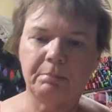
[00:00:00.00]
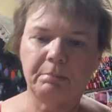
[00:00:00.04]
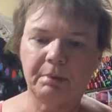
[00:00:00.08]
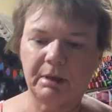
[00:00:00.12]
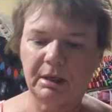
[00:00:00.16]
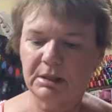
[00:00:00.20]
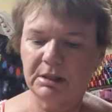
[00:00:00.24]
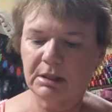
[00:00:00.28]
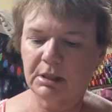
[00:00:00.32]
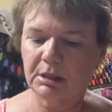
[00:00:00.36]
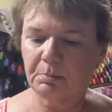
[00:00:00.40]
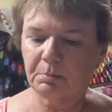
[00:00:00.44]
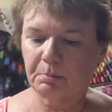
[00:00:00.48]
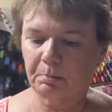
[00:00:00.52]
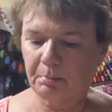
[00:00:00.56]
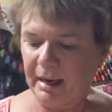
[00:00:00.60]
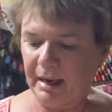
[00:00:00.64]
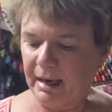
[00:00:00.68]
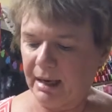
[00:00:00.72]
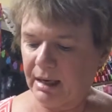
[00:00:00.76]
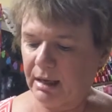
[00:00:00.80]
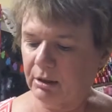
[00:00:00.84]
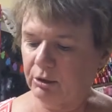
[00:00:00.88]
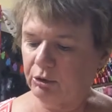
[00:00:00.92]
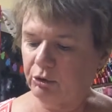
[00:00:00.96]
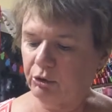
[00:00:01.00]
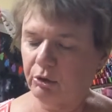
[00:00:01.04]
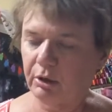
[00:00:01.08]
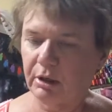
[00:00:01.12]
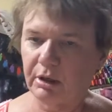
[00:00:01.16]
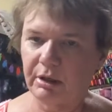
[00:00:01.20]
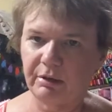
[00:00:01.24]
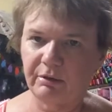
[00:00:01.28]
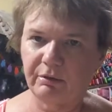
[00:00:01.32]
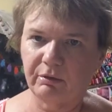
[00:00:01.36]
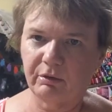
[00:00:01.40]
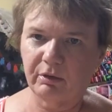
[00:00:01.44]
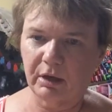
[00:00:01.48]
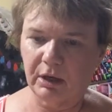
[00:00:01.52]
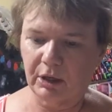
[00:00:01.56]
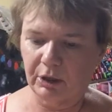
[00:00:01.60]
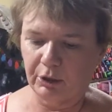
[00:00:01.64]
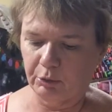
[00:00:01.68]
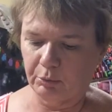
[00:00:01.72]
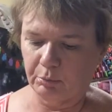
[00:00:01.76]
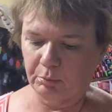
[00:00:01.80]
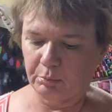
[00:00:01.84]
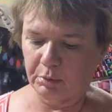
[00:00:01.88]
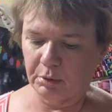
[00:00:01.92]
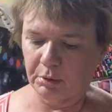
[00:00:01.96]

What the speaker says: pieces back in your envelope.